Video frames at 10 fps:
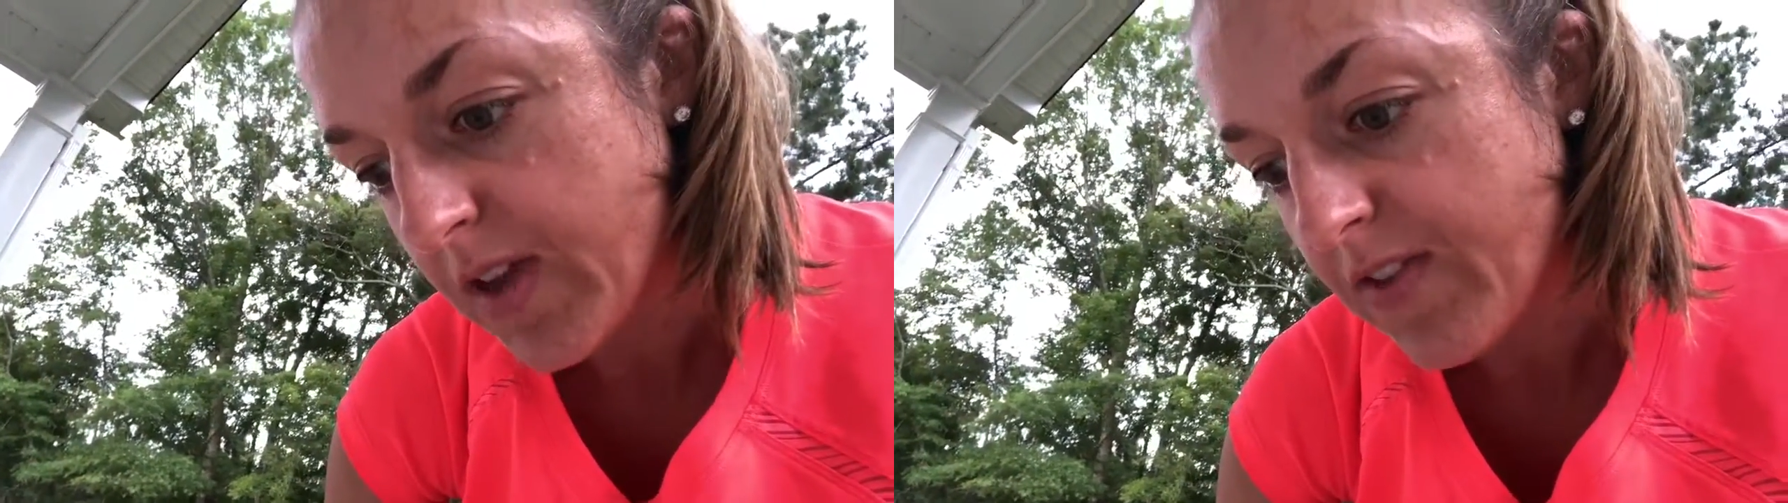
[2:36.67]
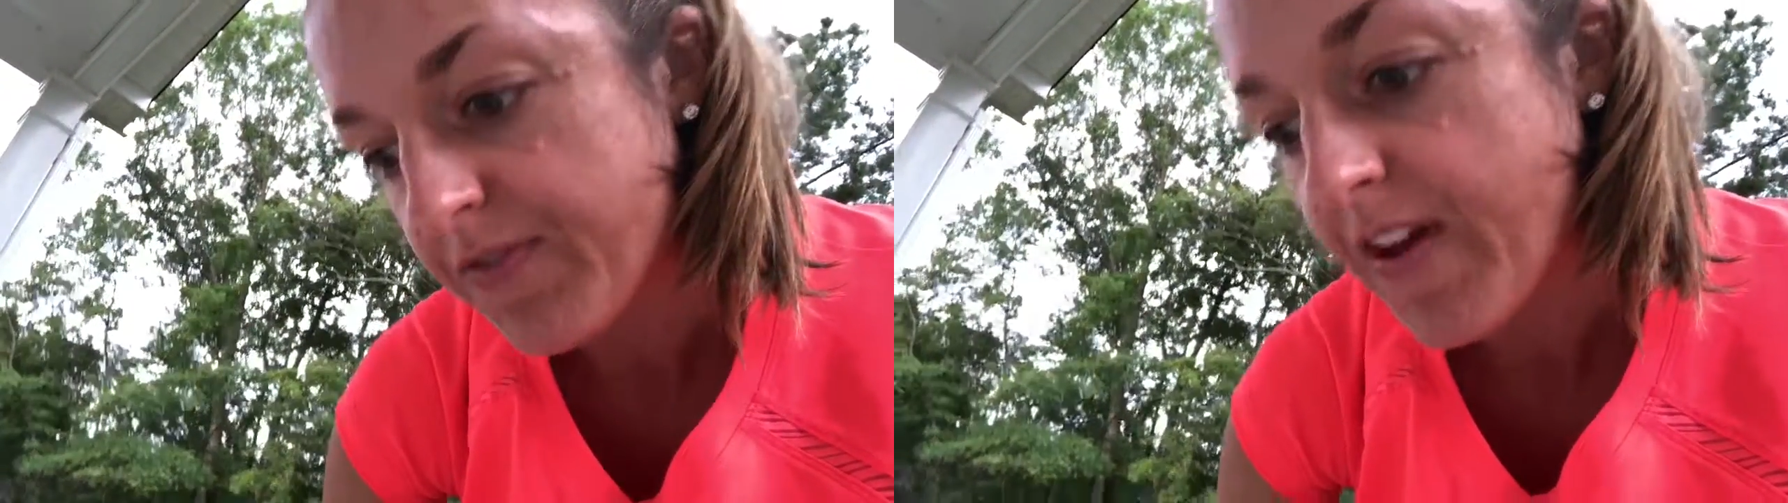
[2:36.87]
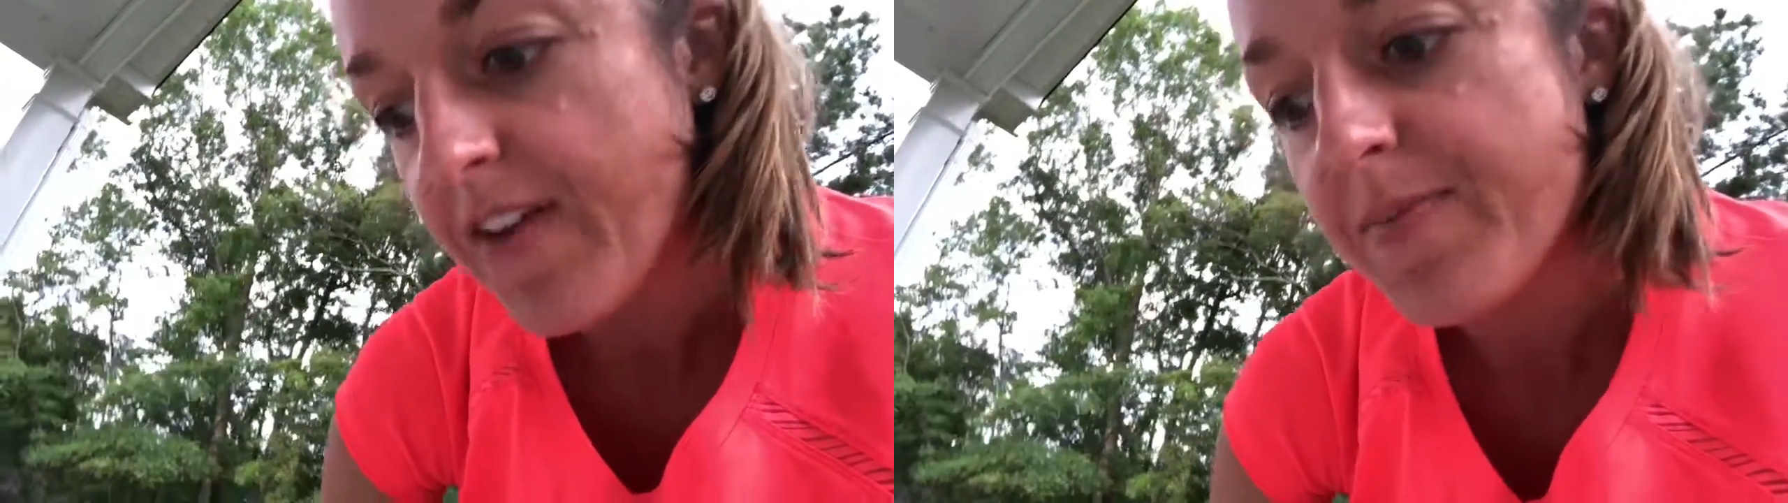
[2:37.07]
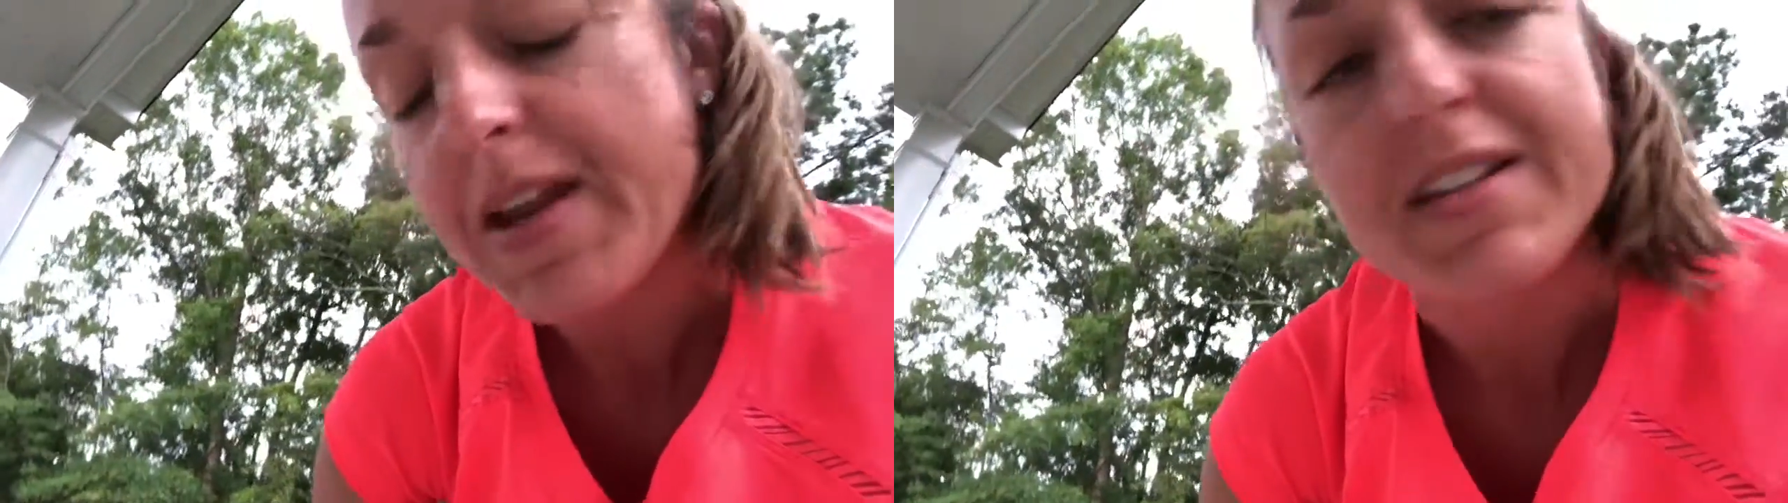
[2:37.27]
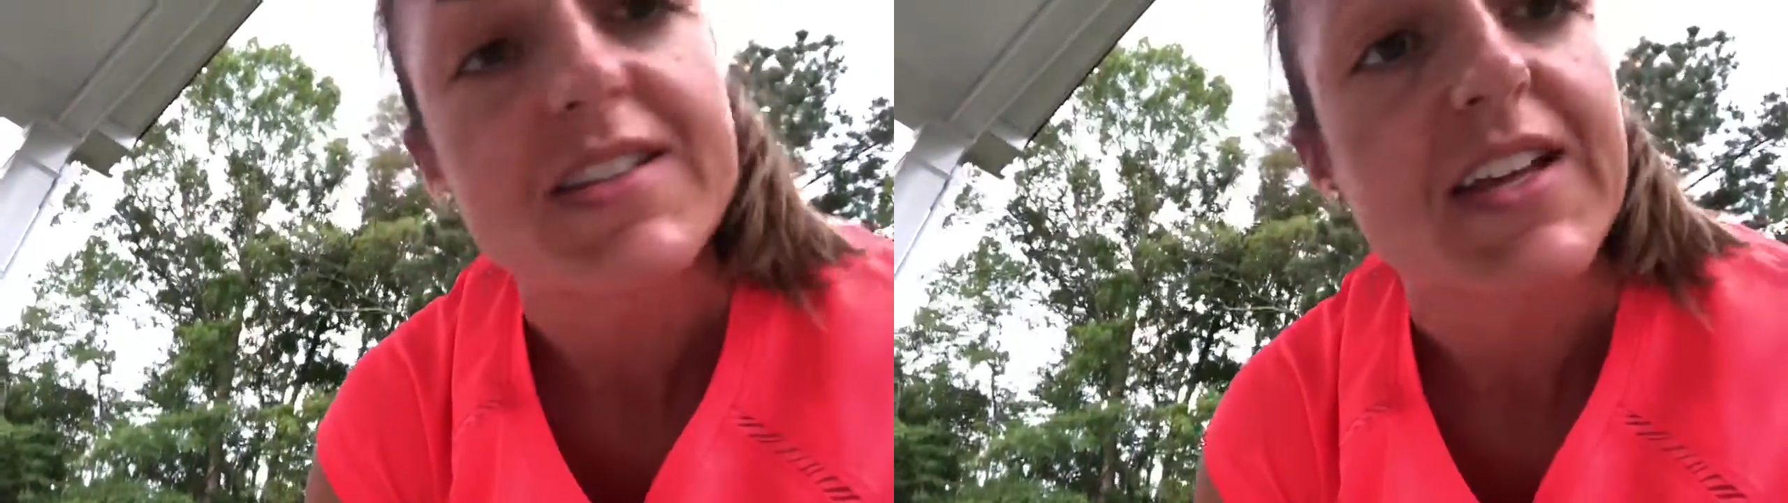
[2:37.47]
give it five
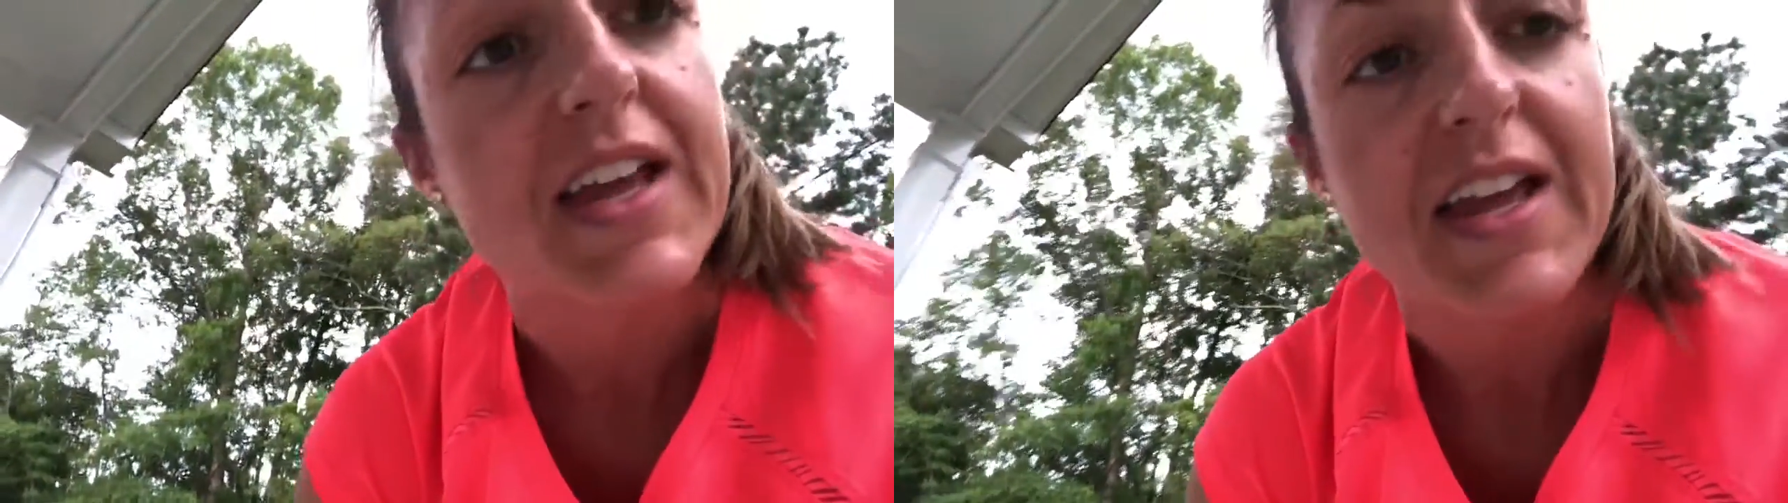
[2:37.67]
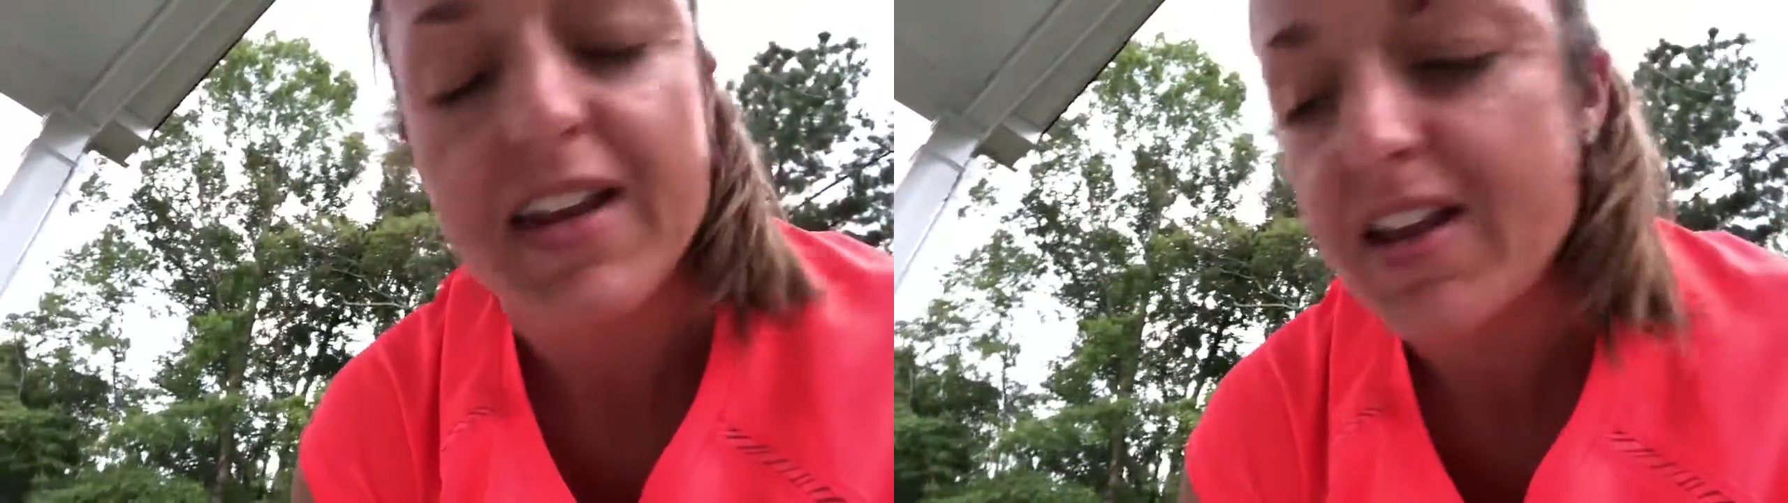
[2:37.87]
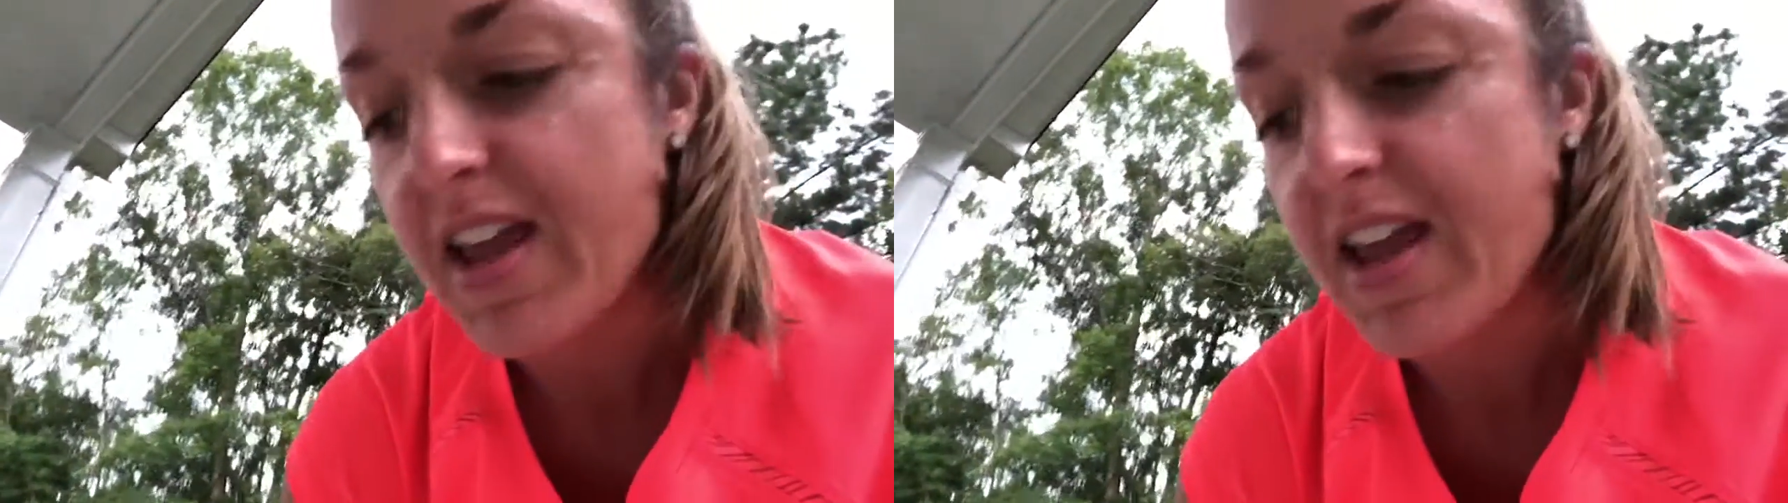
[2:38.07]
minutes again